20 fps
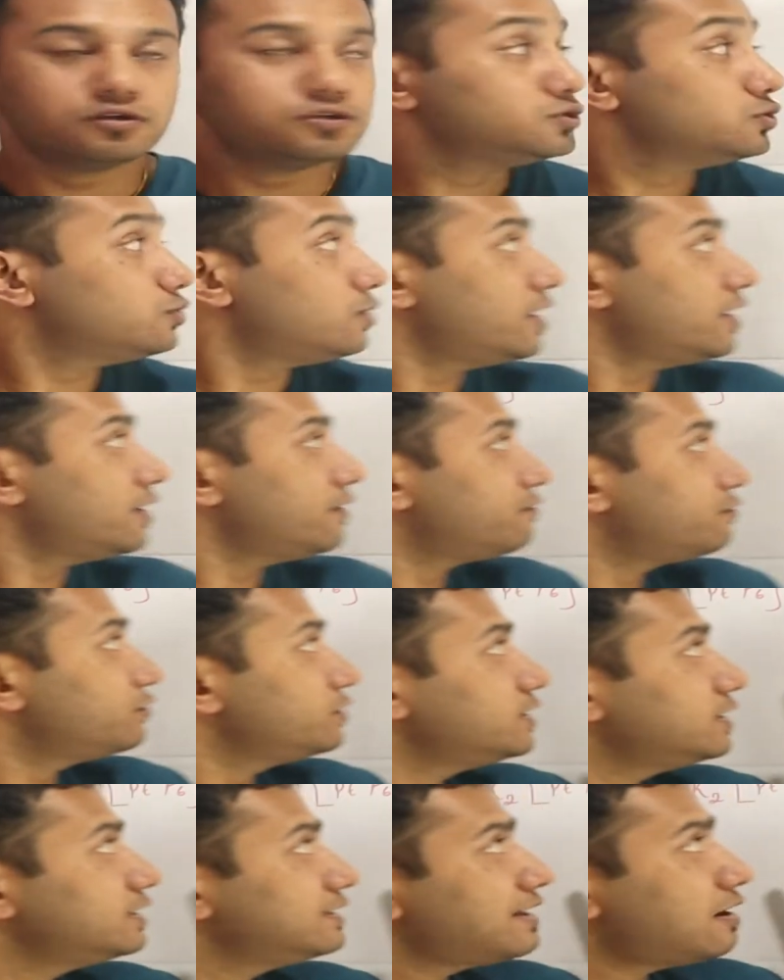So I have
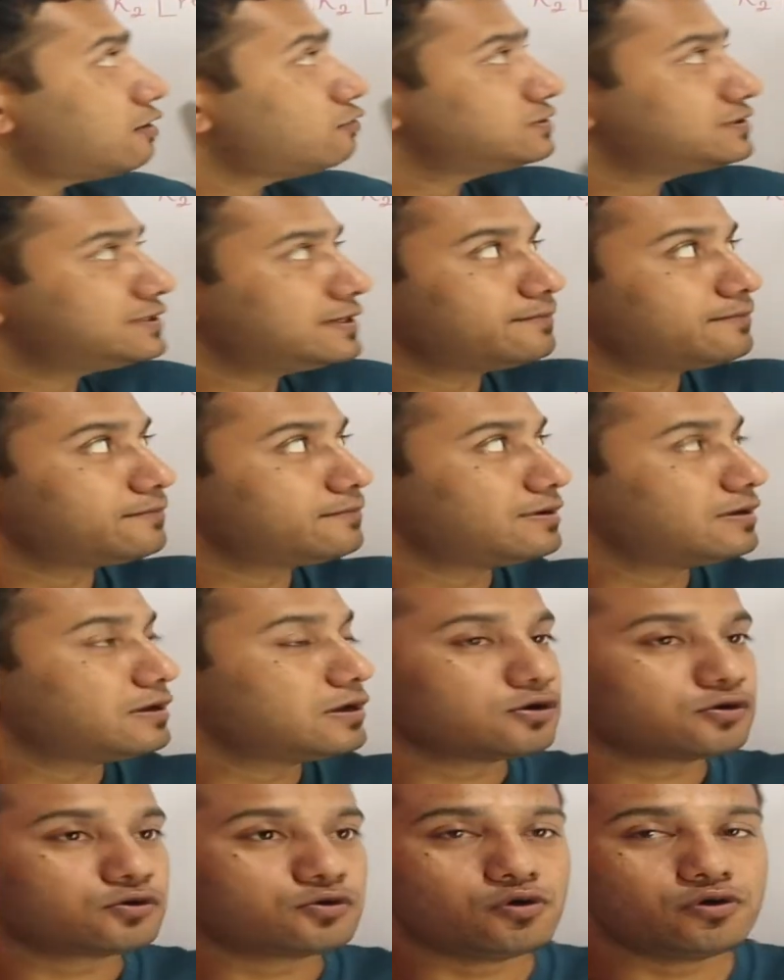written down some
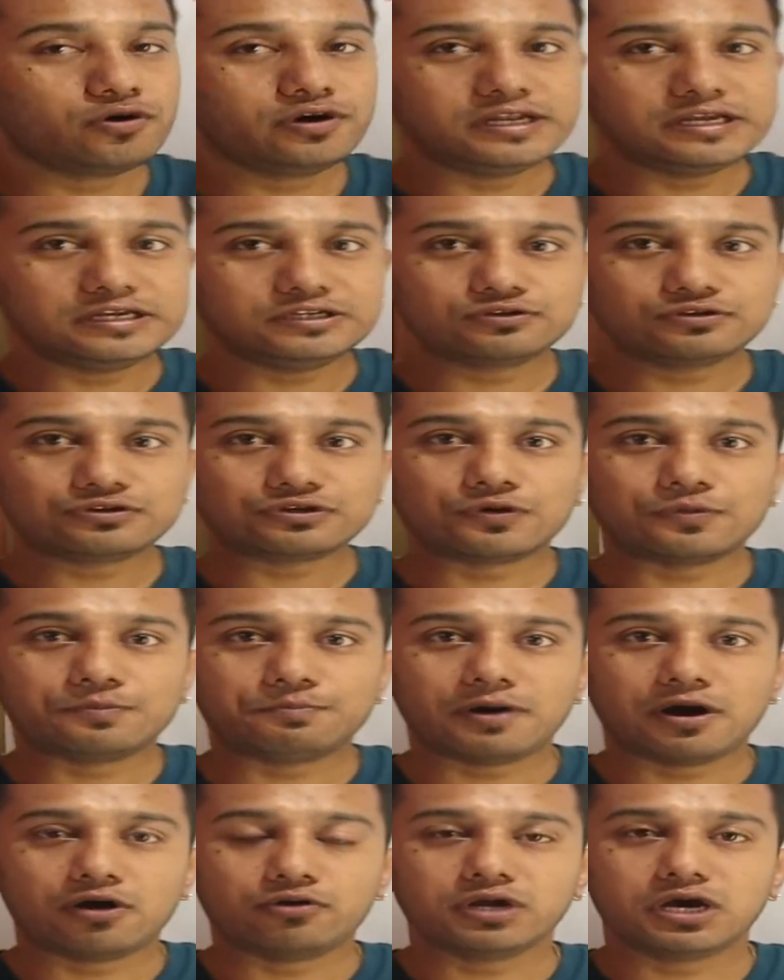coordination
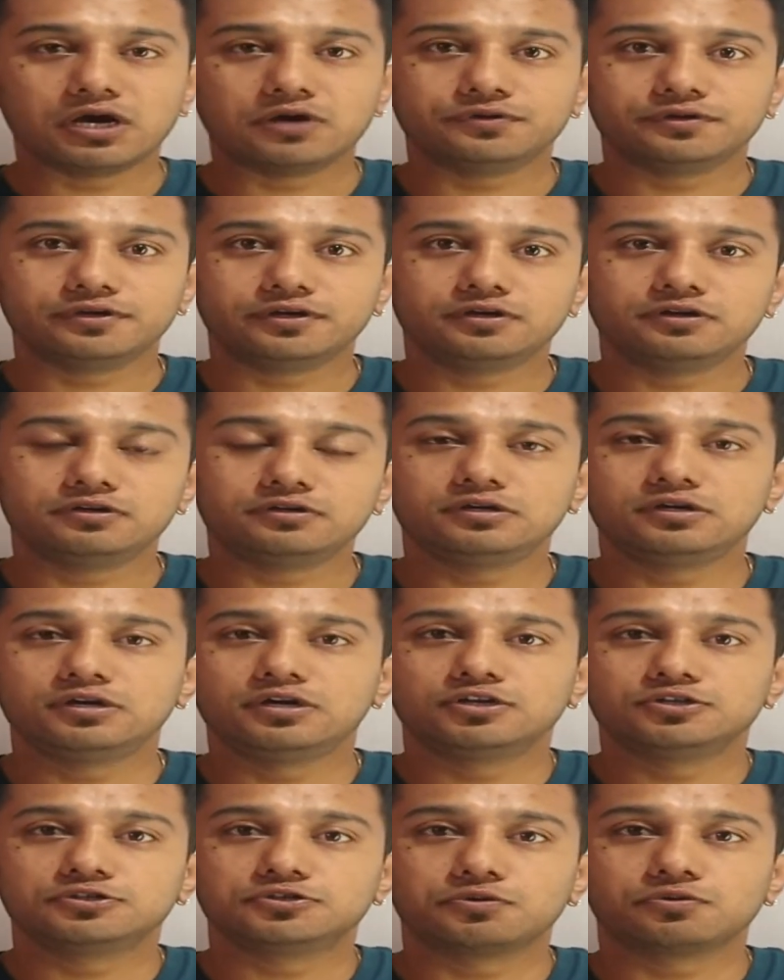compound out here.
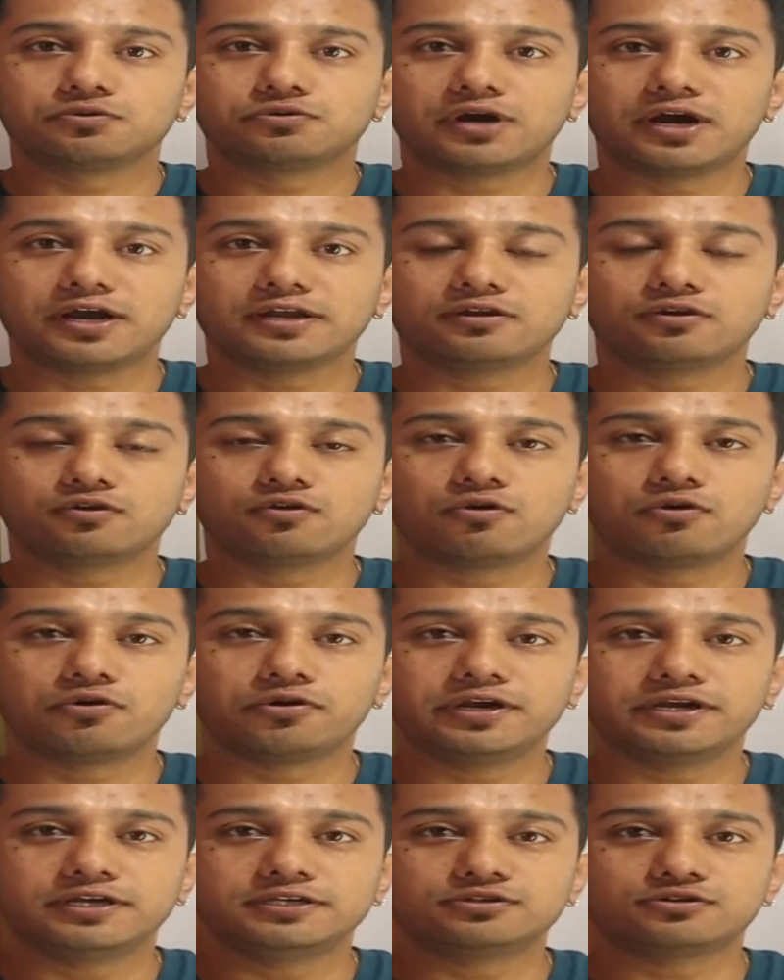So we write the
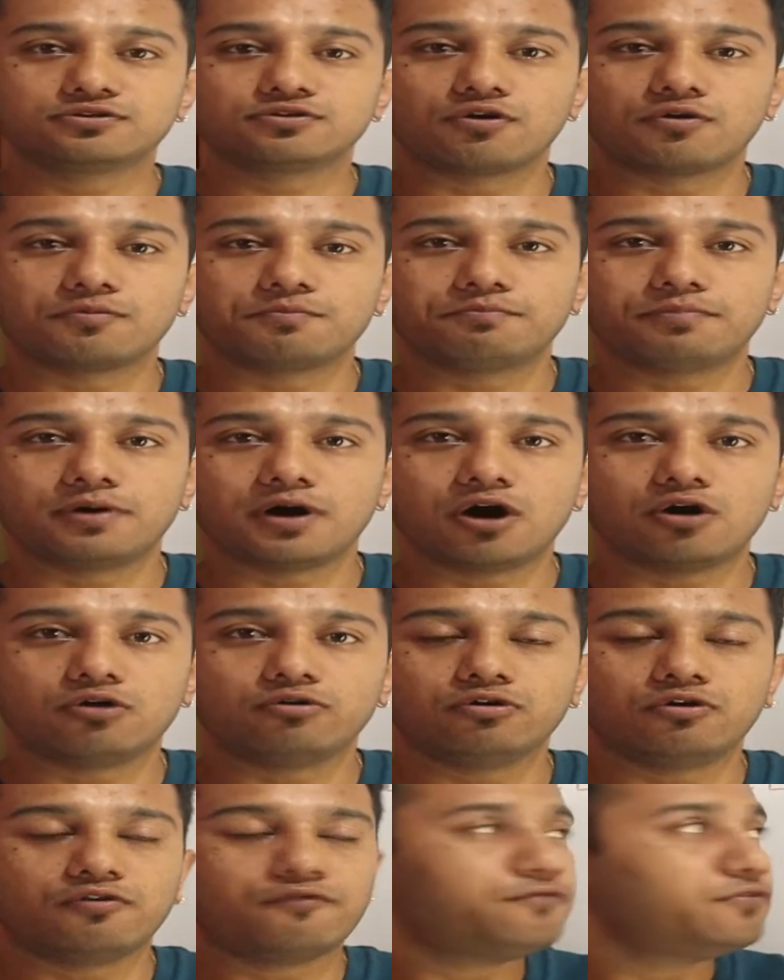coordination
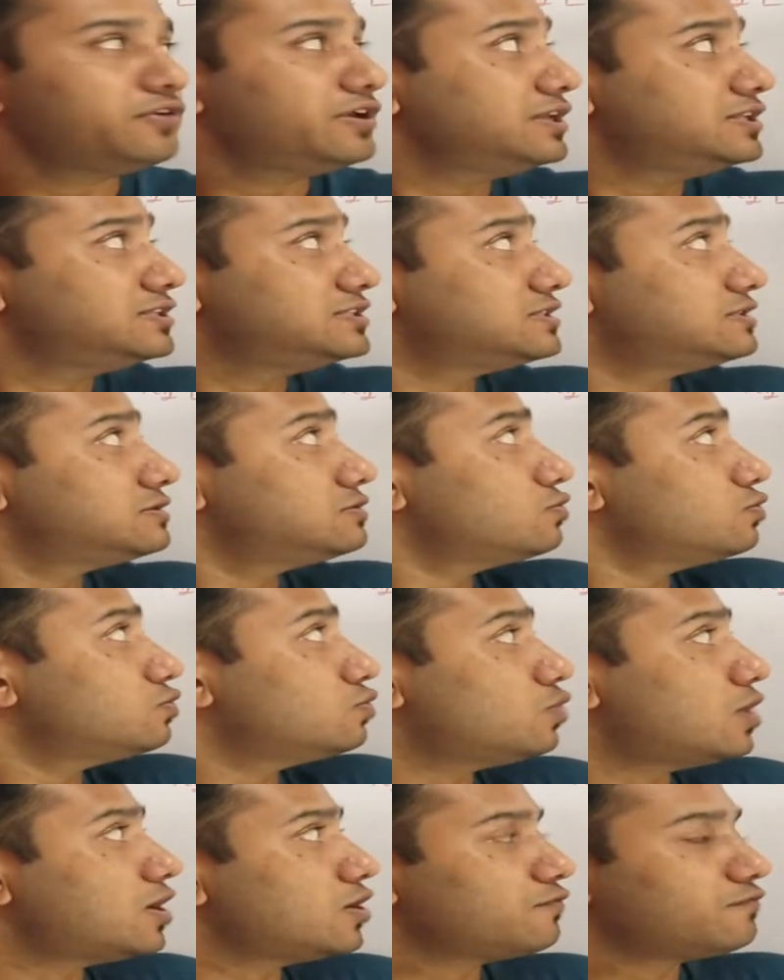compound of each
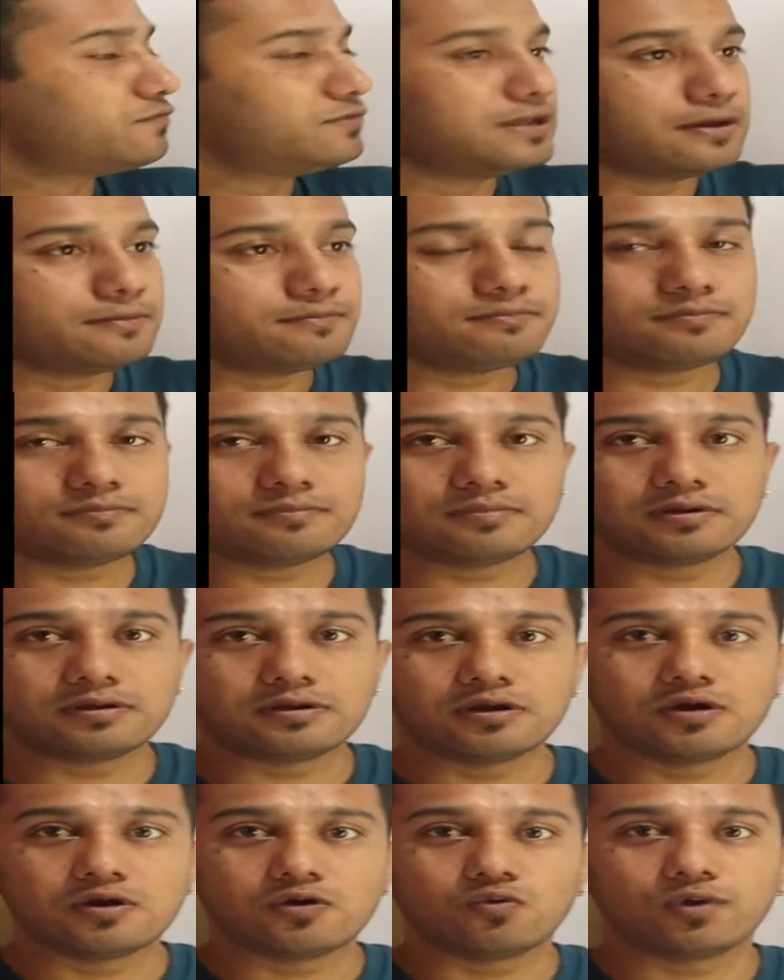one of them
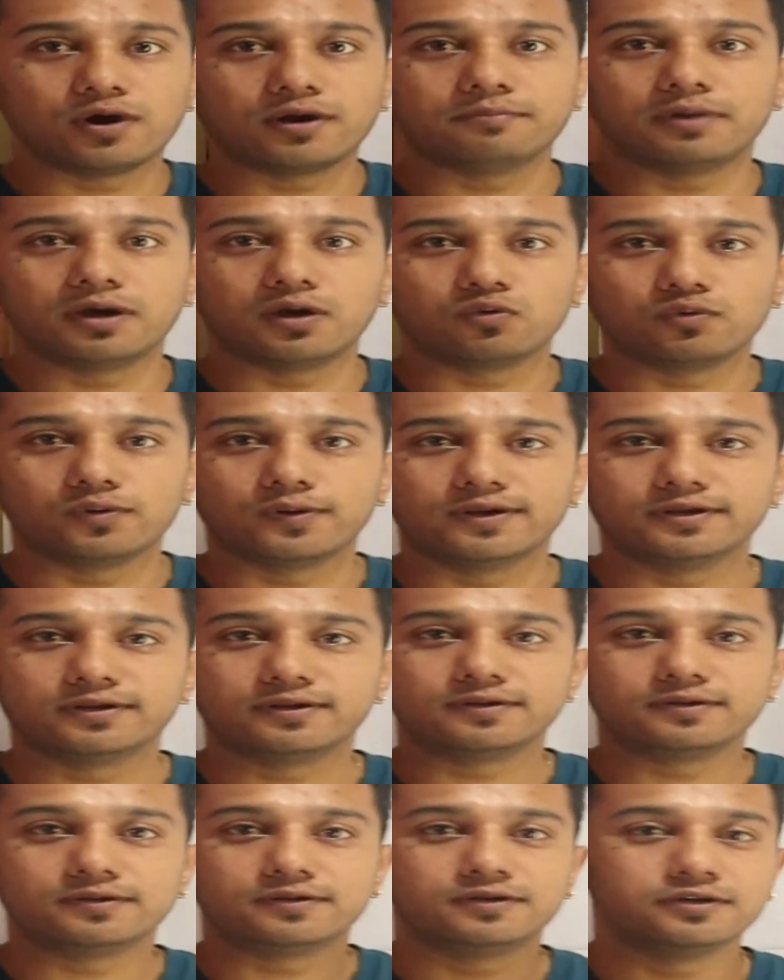one by one.
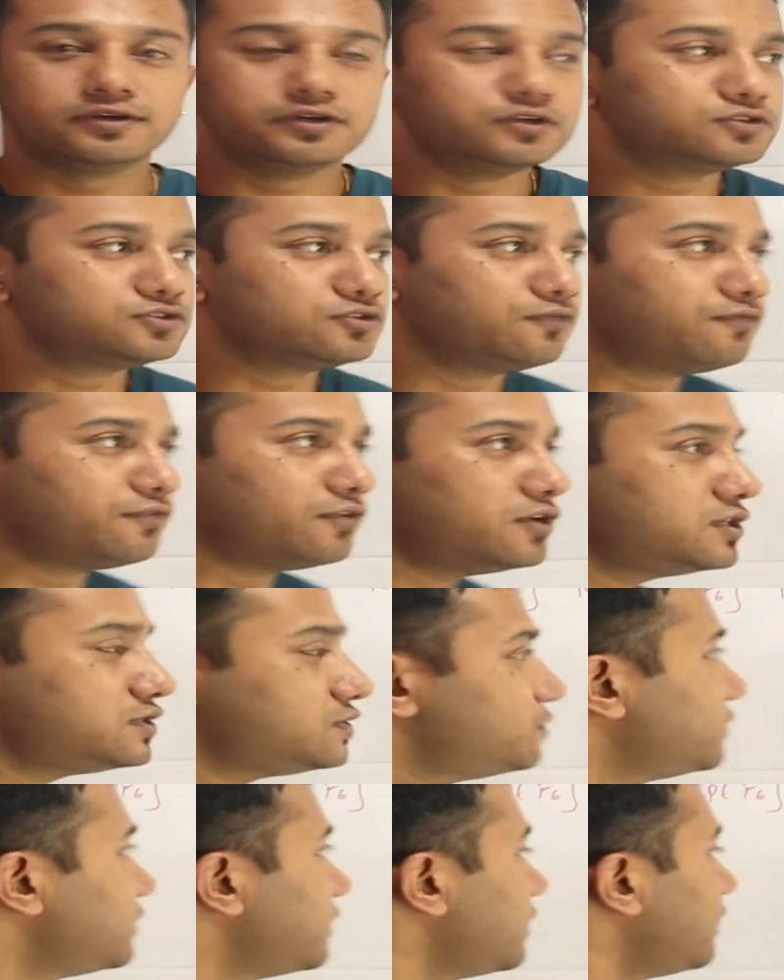So
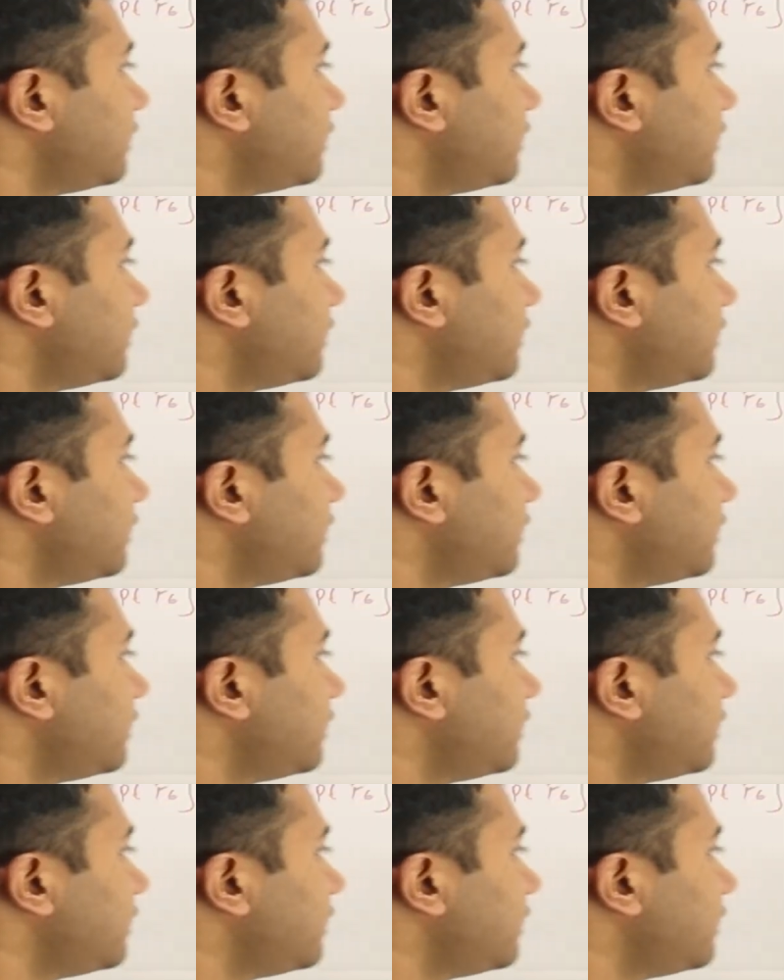first we